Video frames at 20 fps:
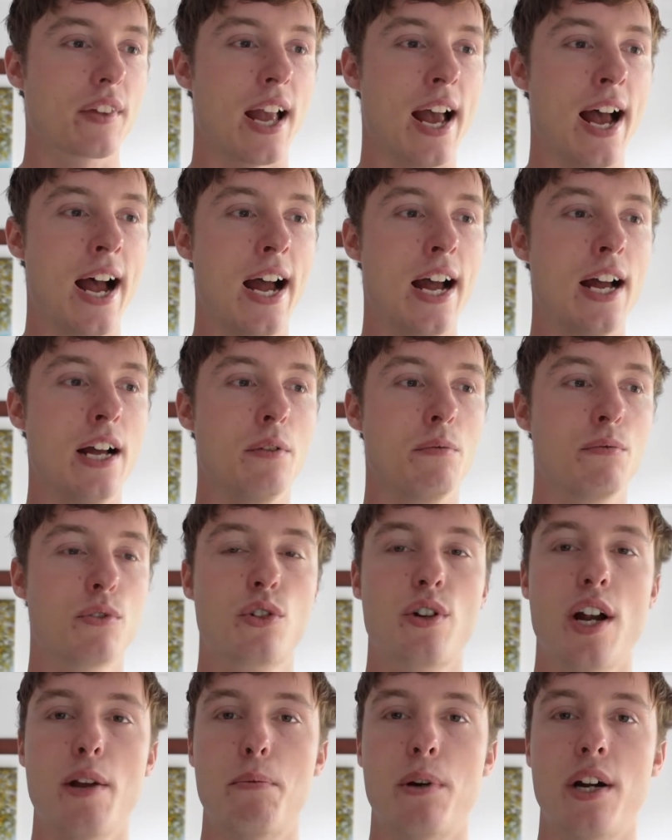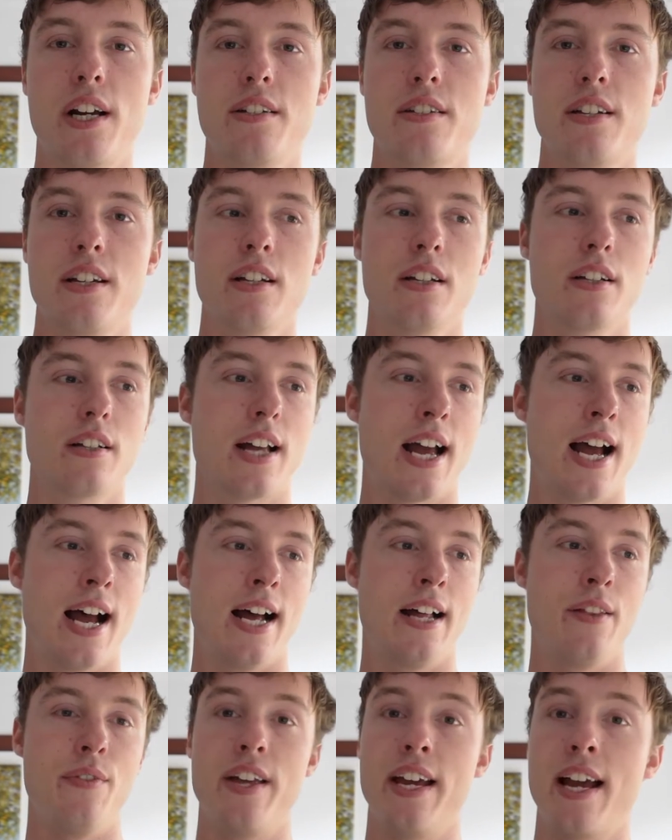It's great pricing
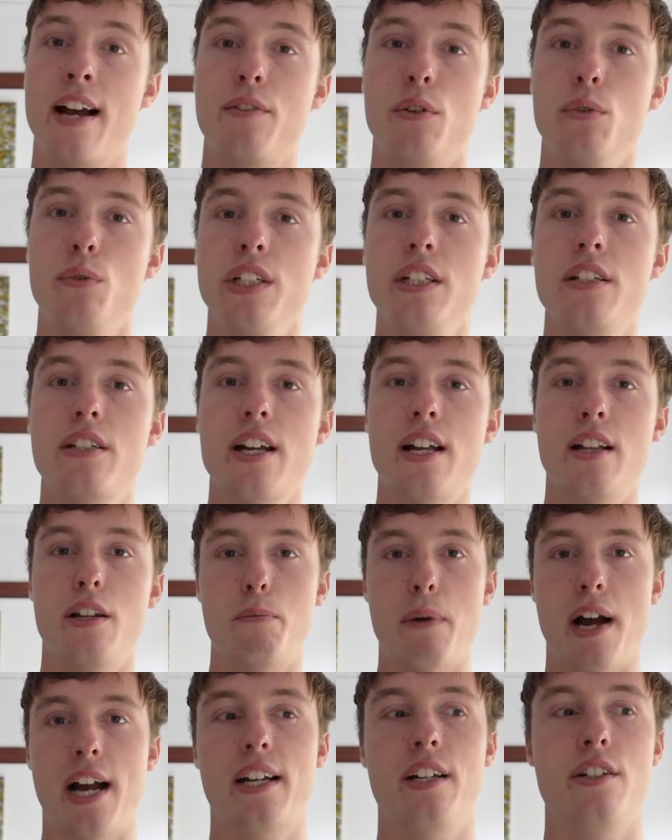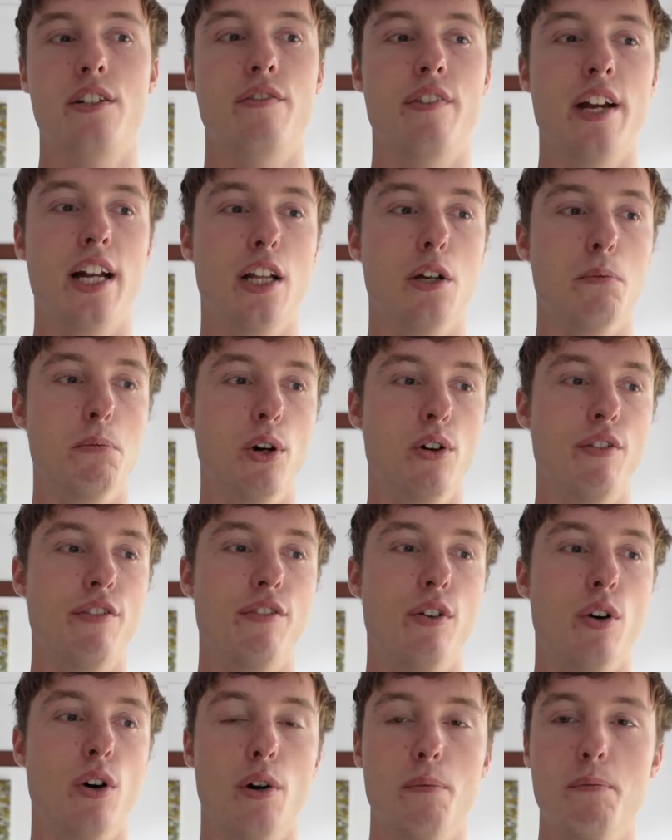and they have a reseller package available
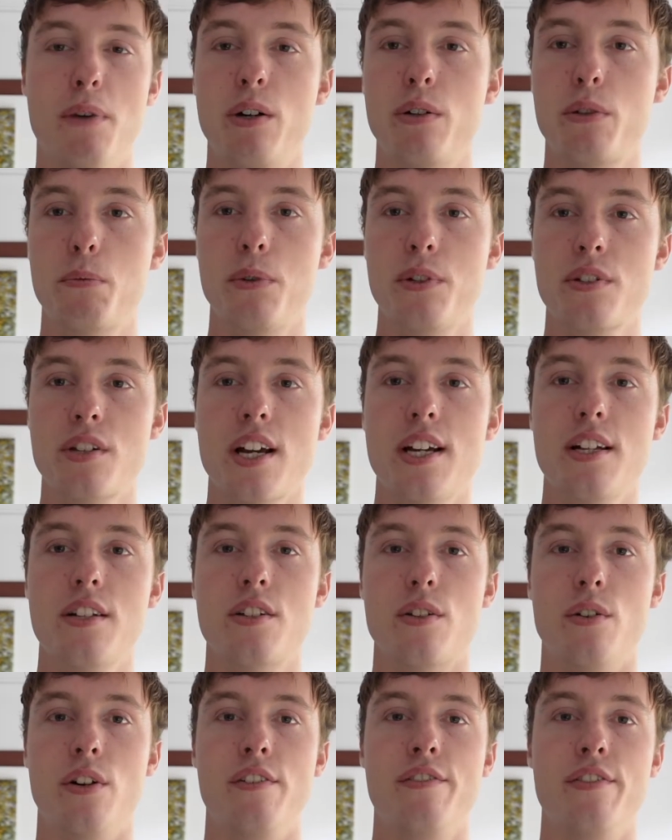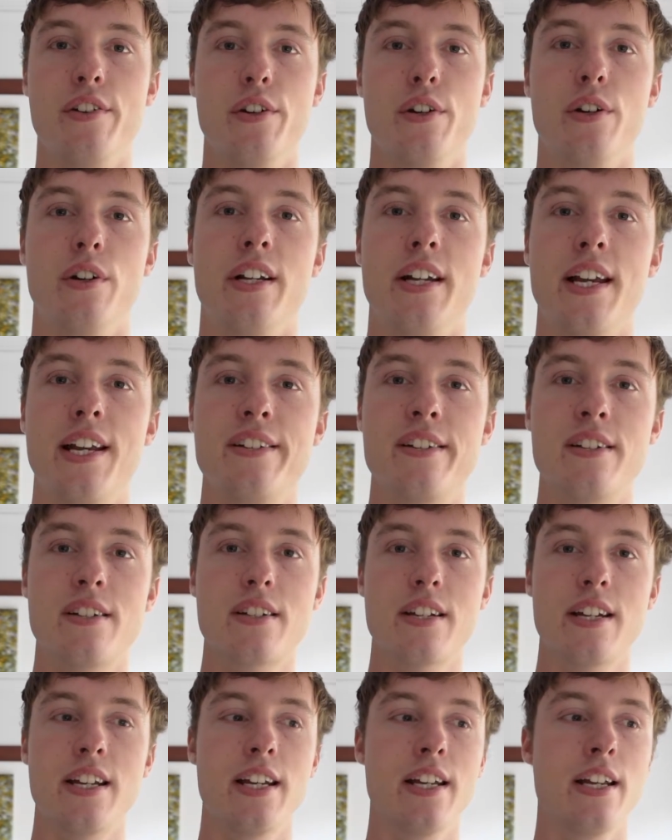for multiple sites, or if you're an
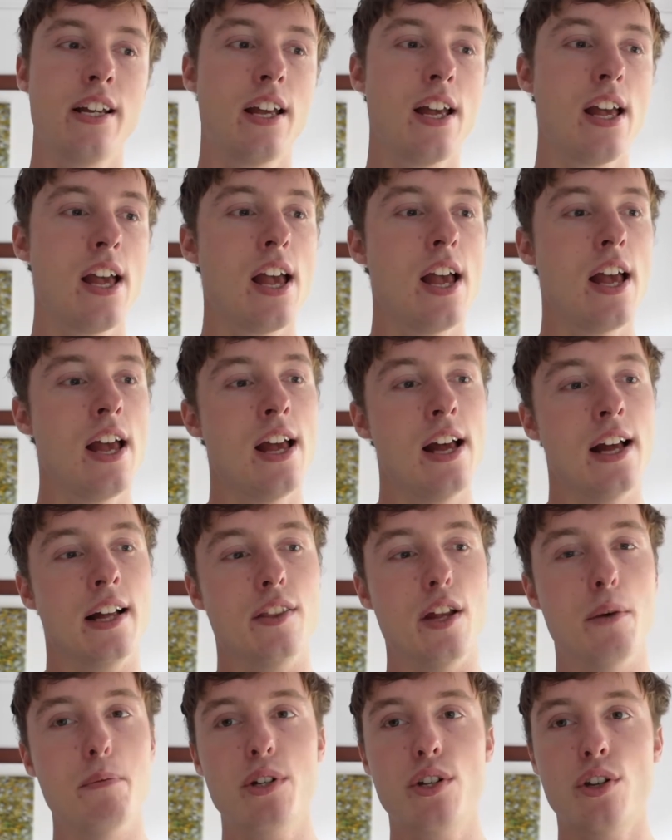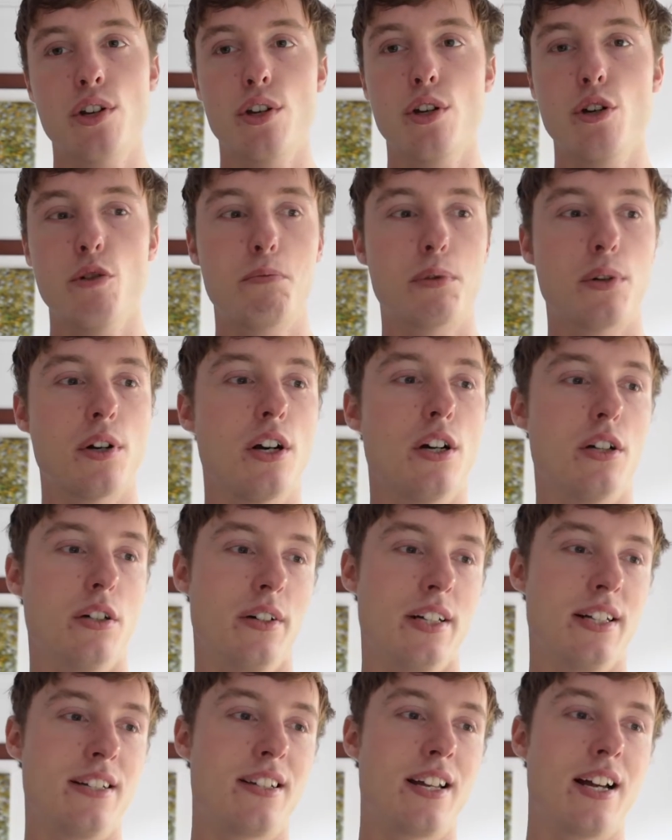agency. Number two pro
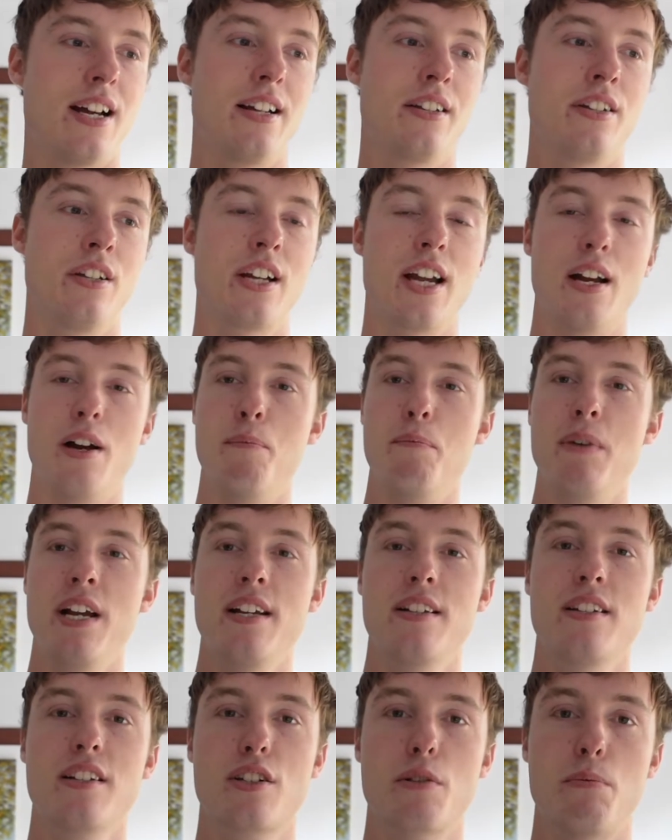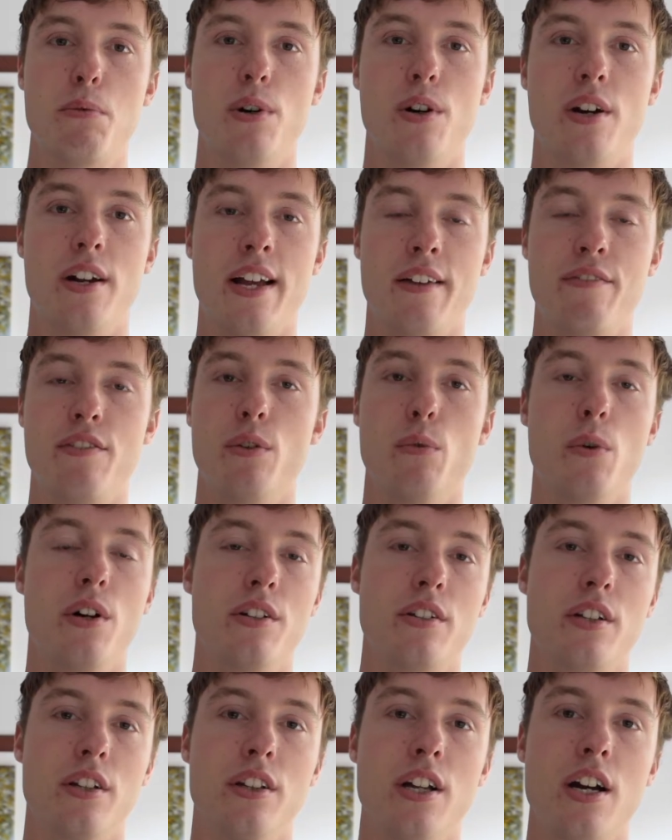is that you get amazing support if you
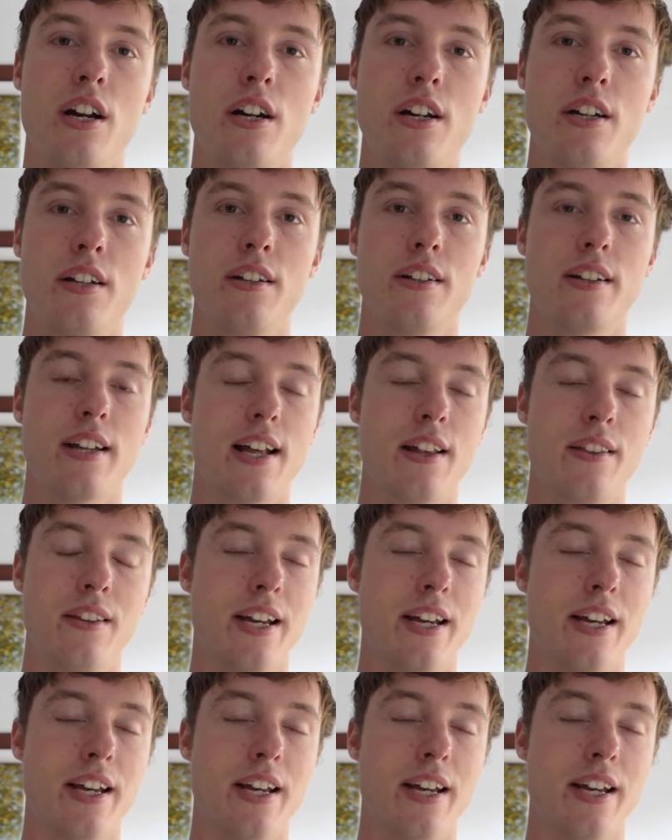want to learn.